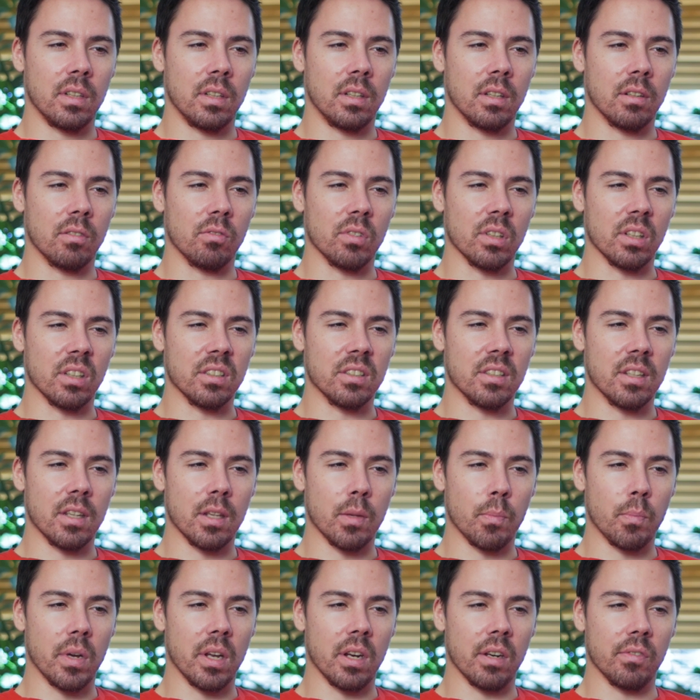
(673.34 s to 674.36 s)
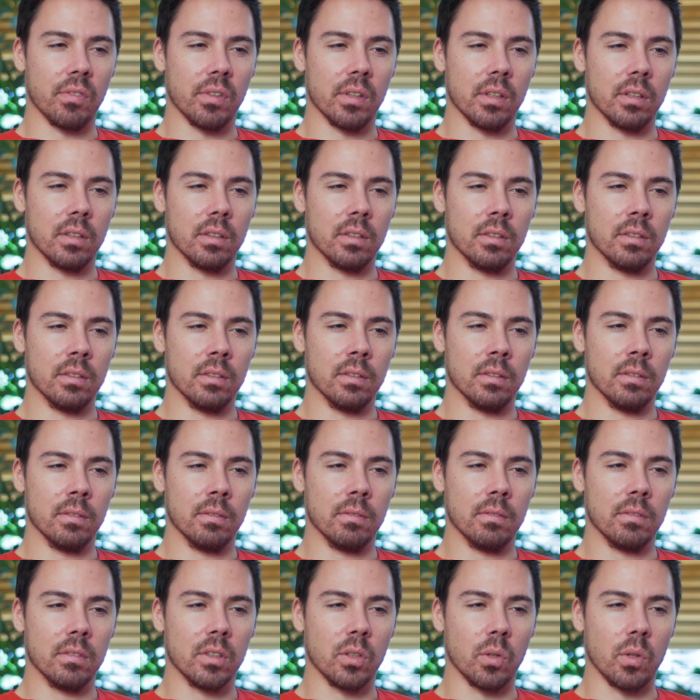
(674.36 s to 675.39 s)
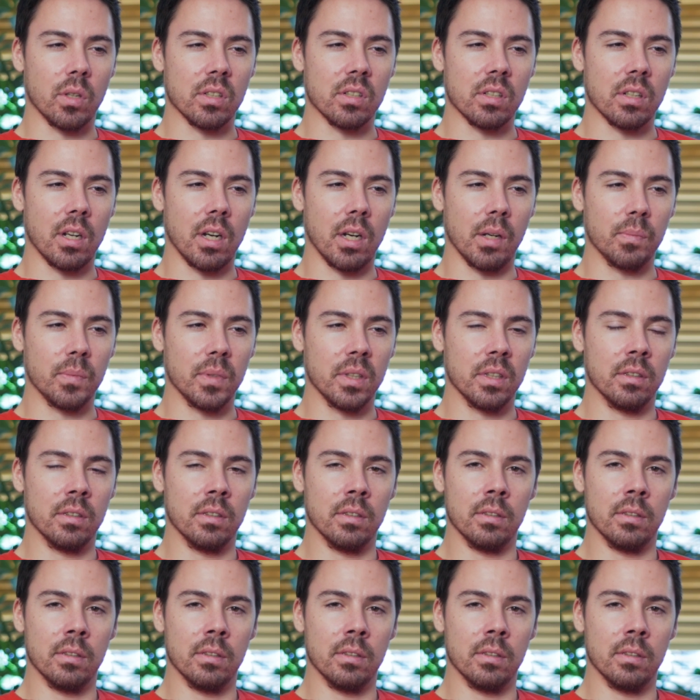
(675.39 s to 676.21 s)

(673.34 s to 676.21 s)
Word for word: Didn't really see the benefit, so I stopped.